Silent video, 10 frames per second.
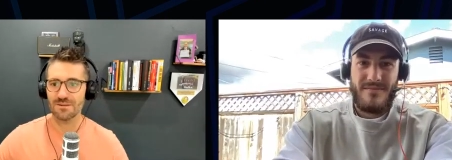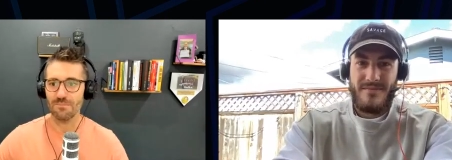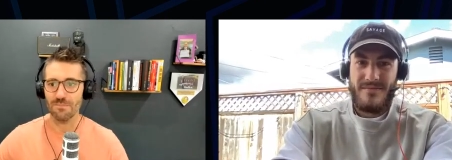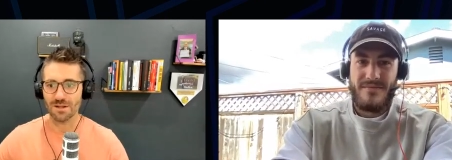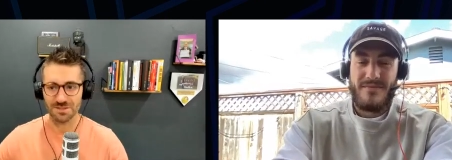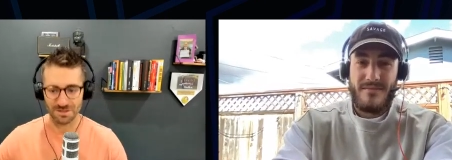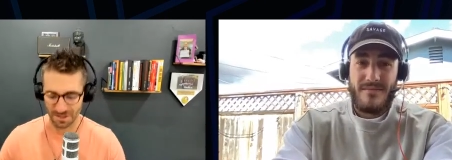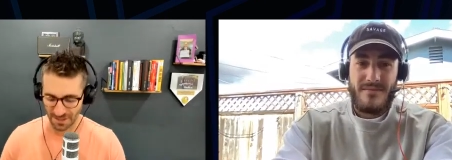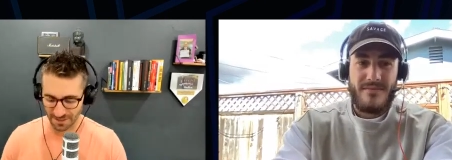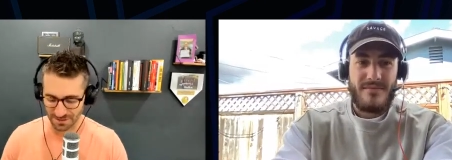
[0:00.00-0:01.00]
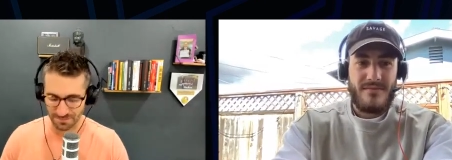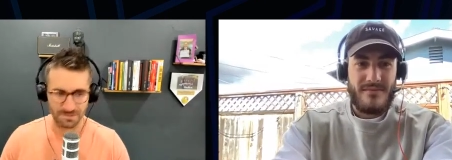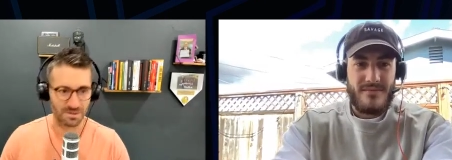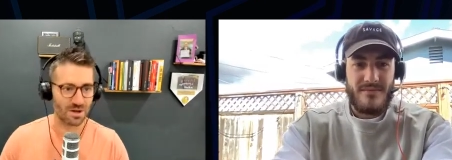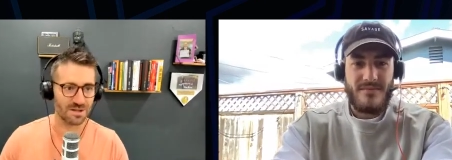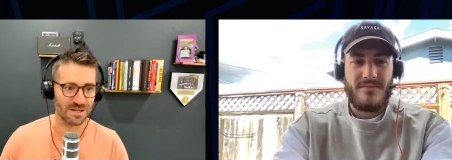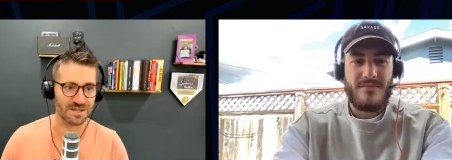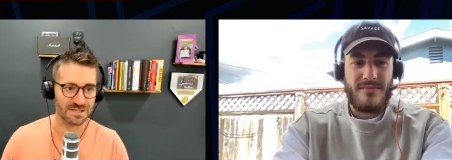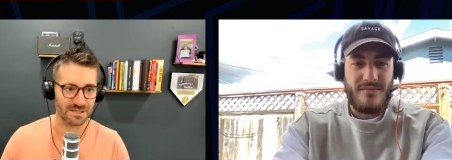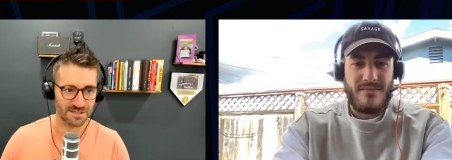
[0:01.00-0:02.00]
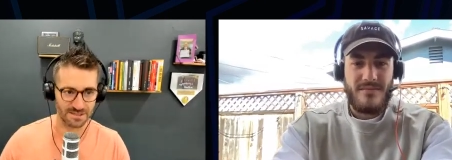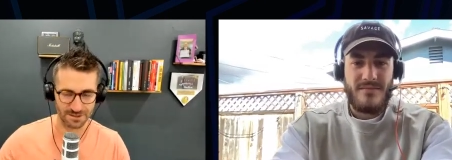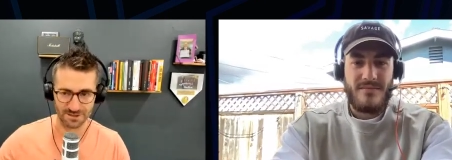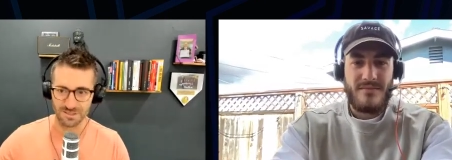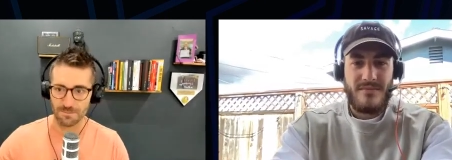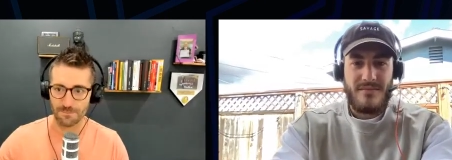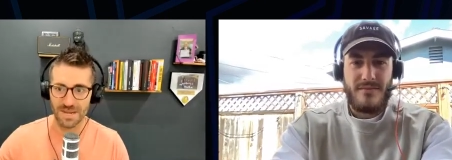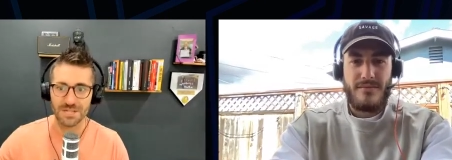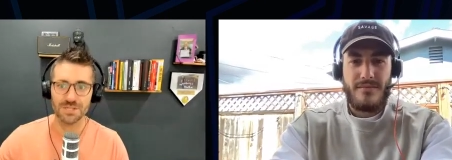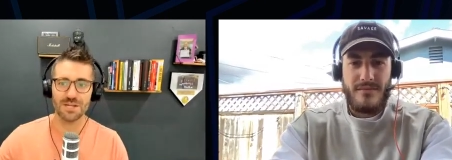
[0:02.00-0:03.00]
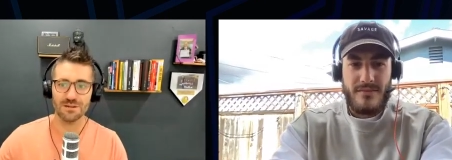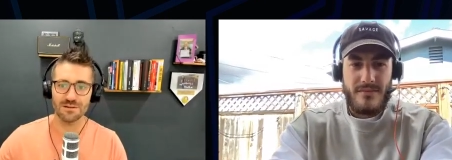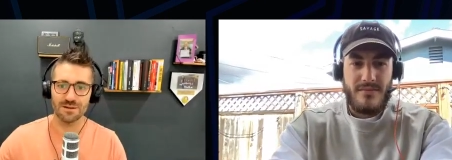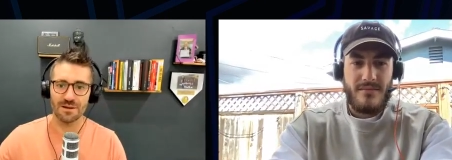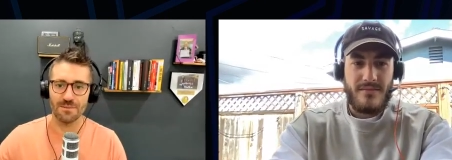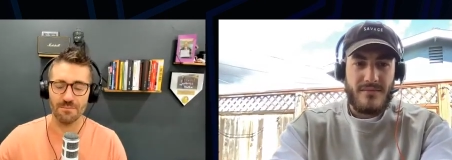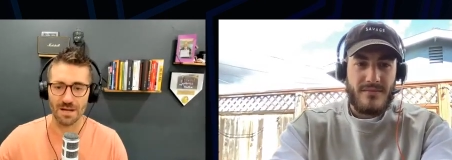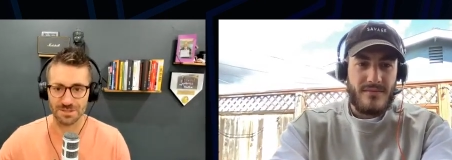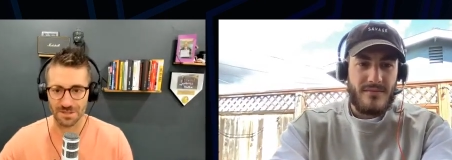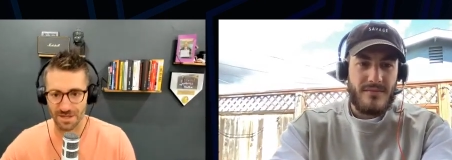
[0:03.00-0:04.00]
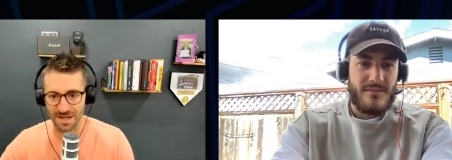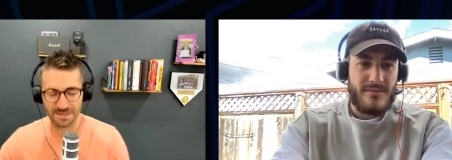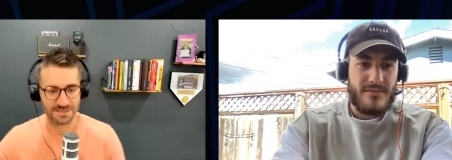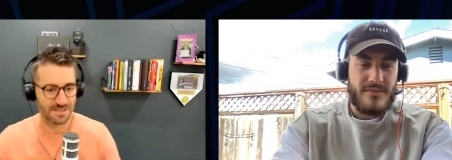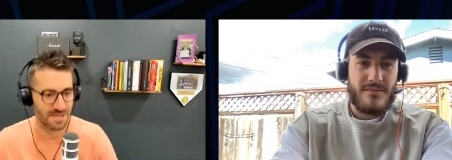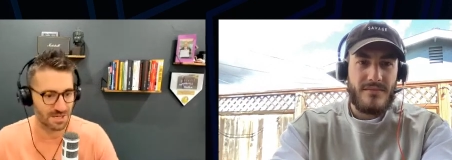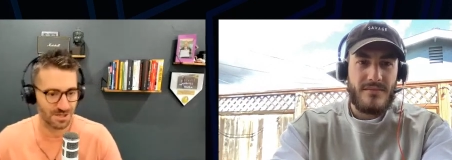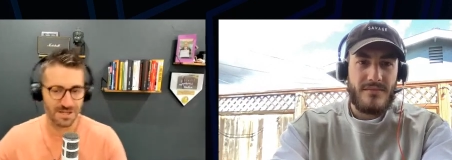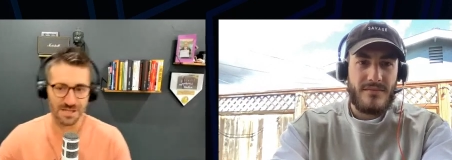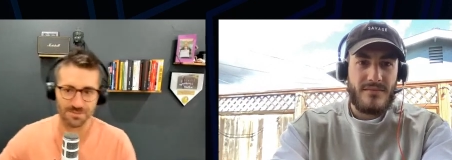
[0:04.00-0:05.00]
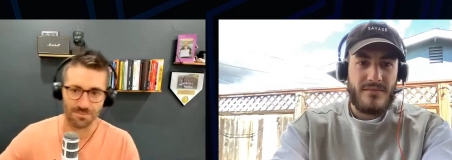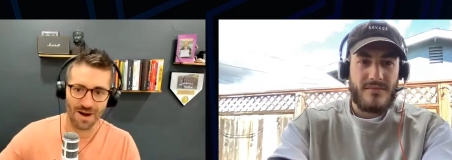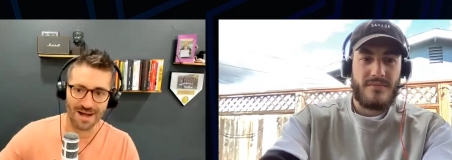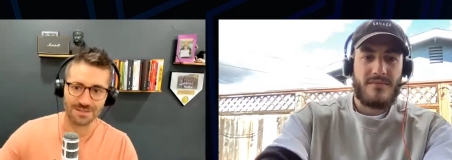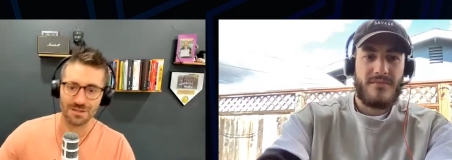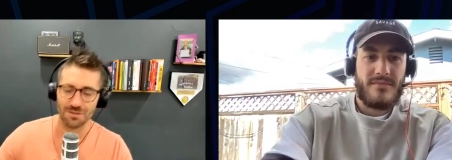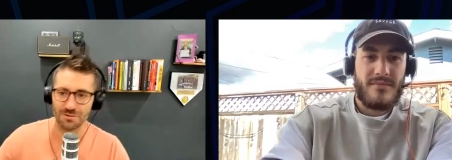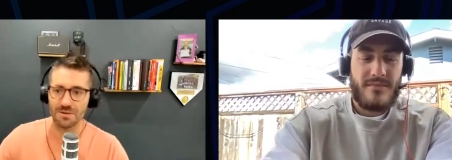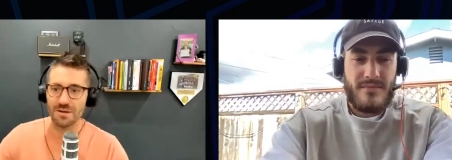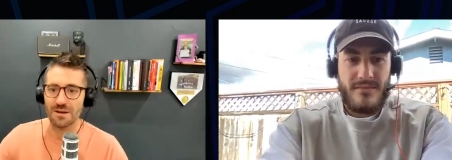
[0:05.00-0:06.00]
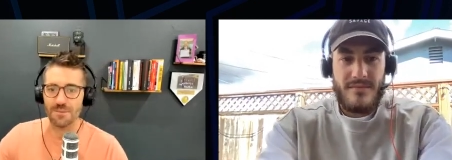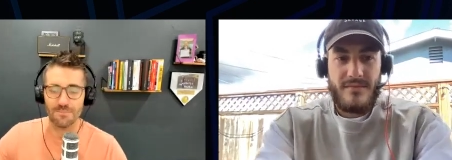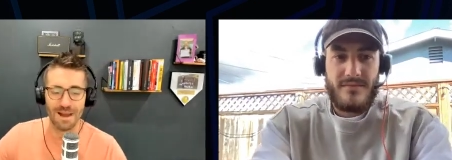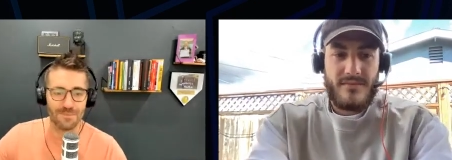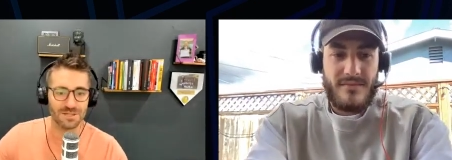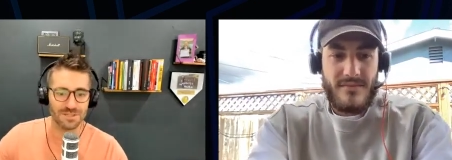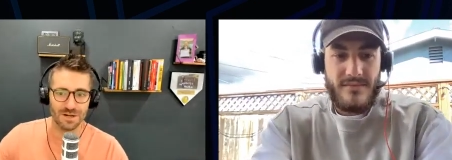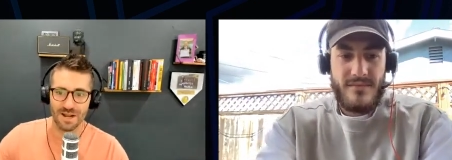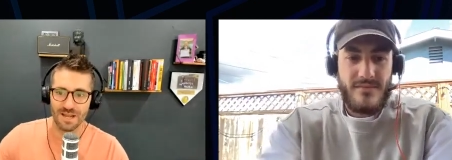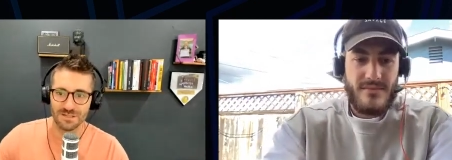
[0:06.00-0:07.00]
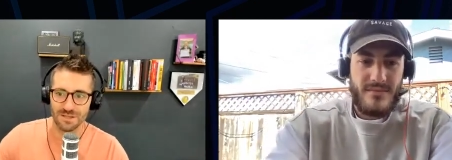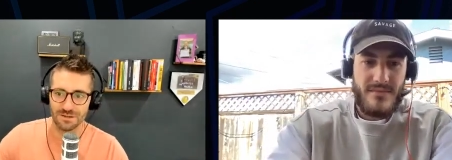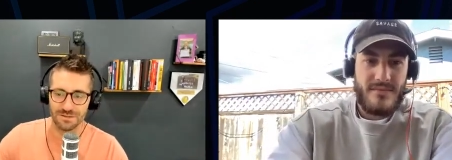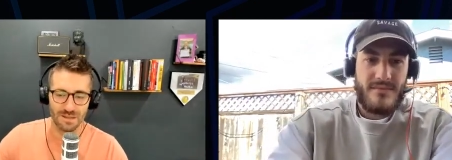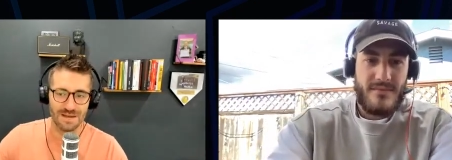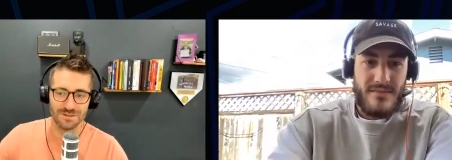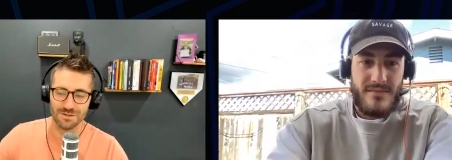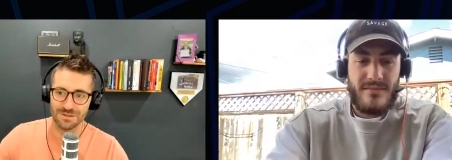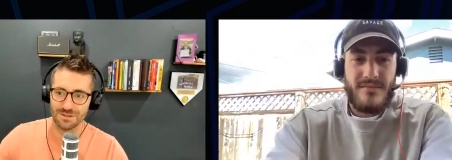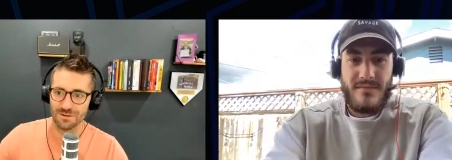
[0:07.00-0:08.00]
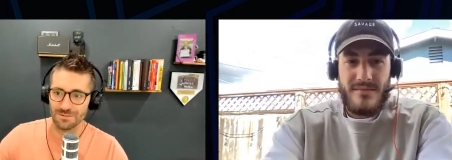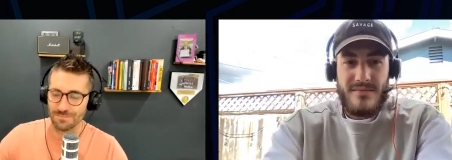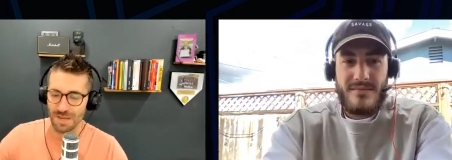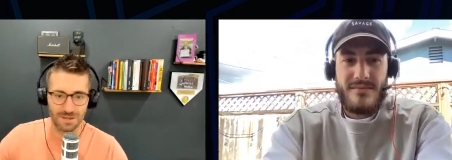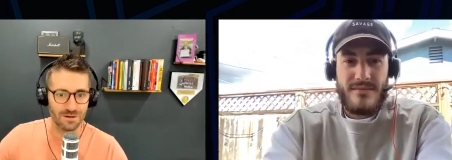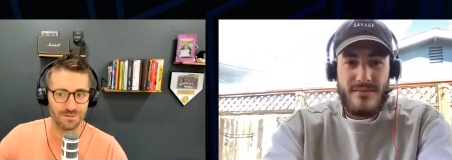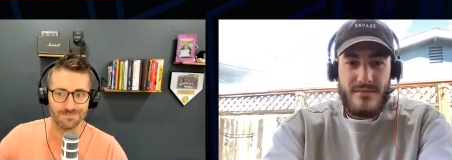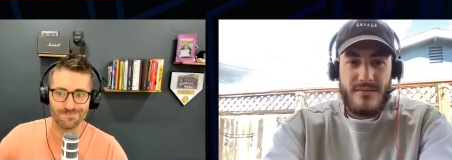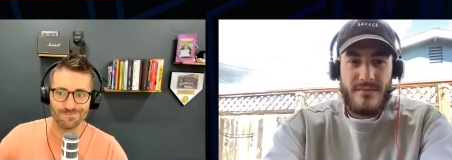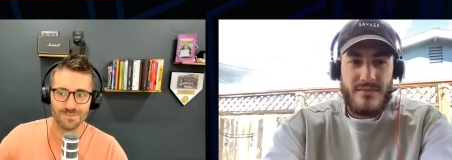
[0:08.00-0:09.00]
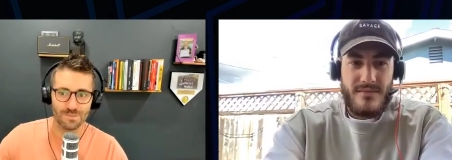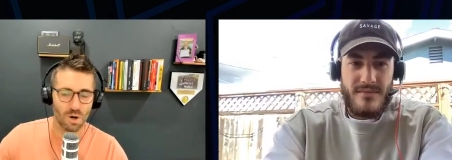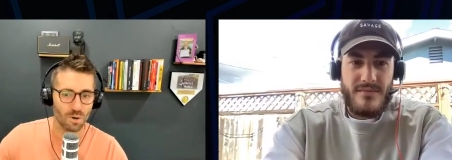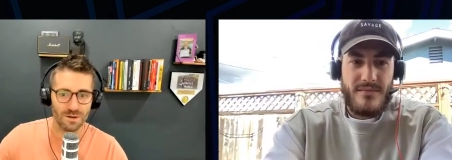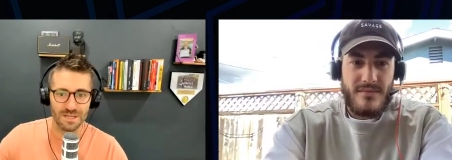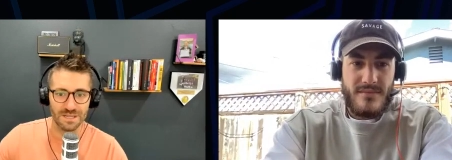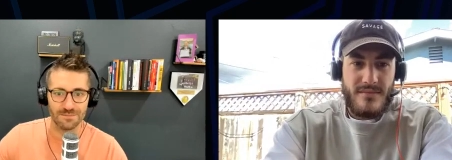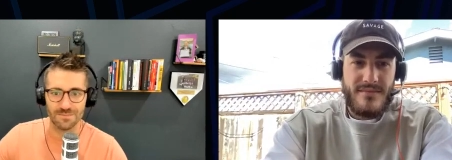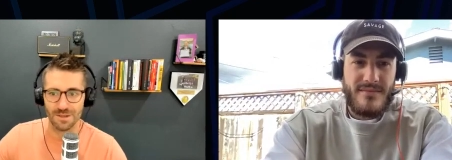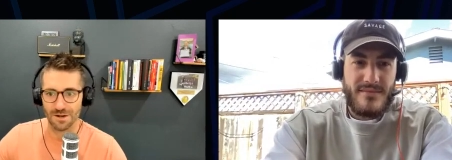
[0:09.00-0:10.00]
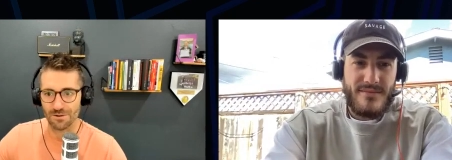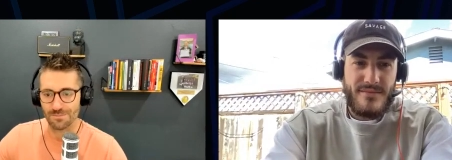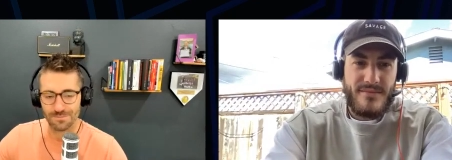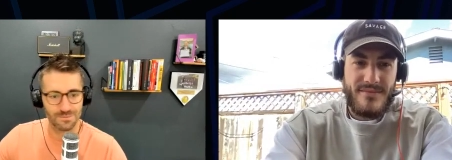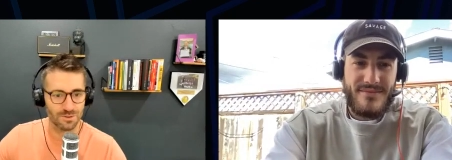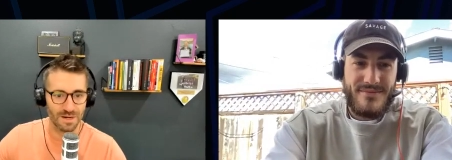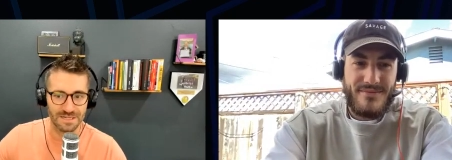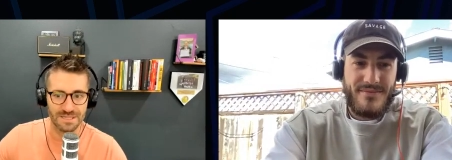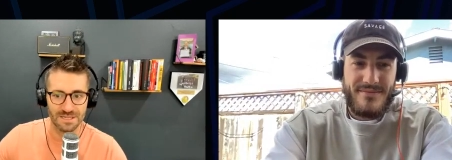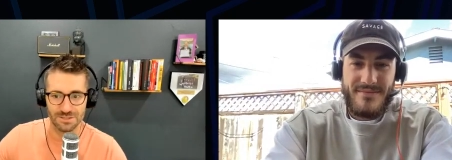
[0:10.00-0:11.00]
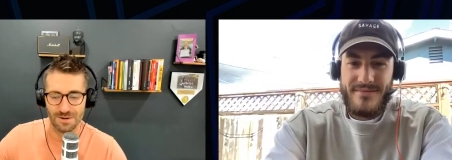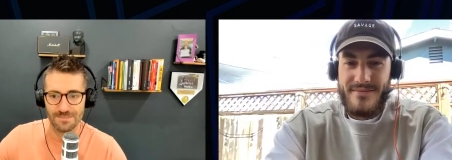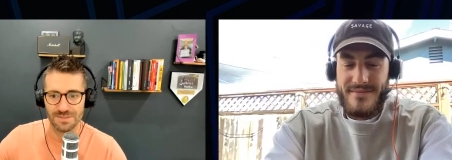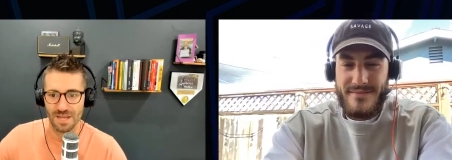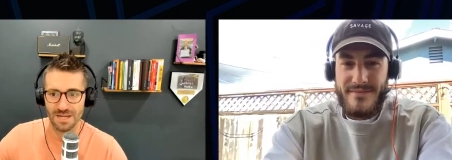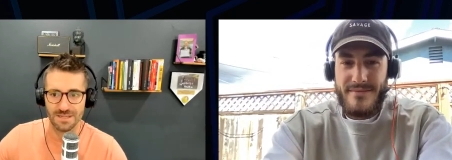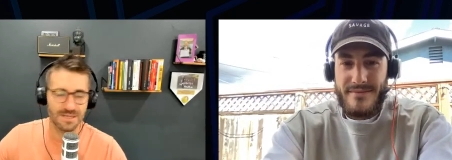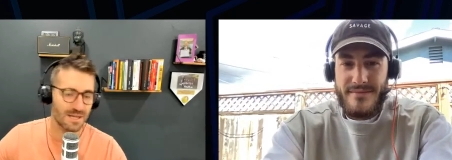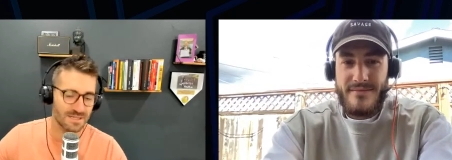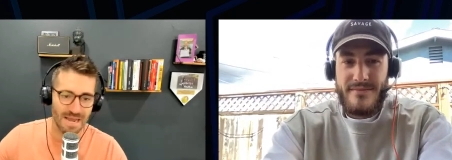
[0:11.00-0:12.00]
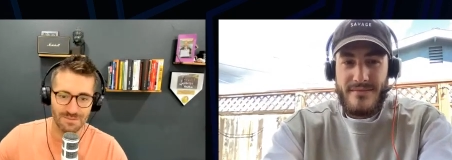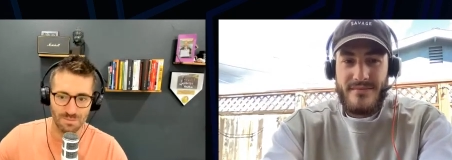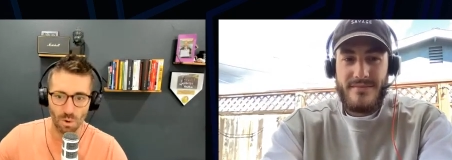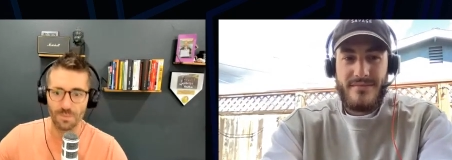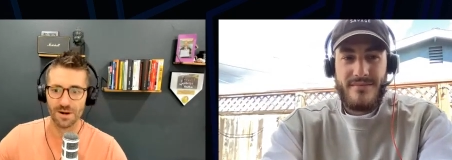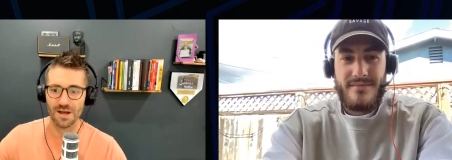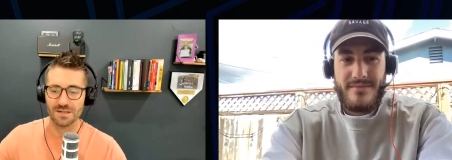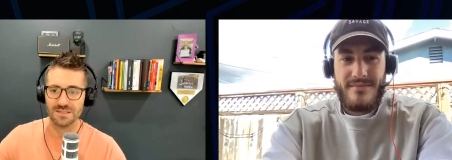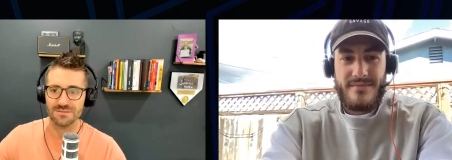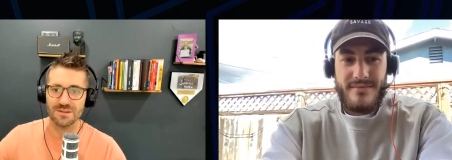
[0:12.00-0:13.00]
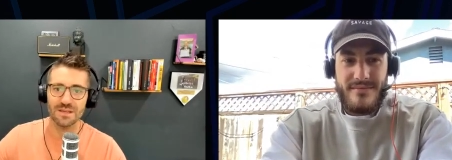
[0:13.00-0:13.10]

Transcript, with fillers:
Speaker 1: Monster Connect. So I'm going to be calling into sales leaders pitching Monster Connect because this session is brought to you by Monster Connect. So it allows you to make your already, you know, great sales reps eight to 10 times more productive.